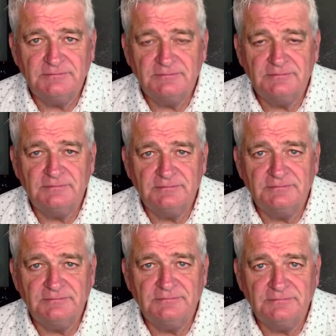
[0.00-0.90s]

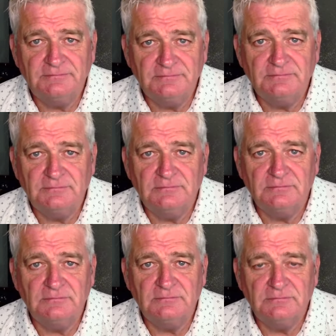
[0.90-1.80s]

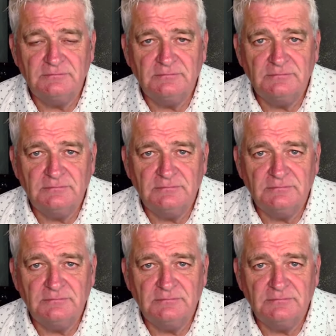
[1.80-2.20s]
This person isn't speaking.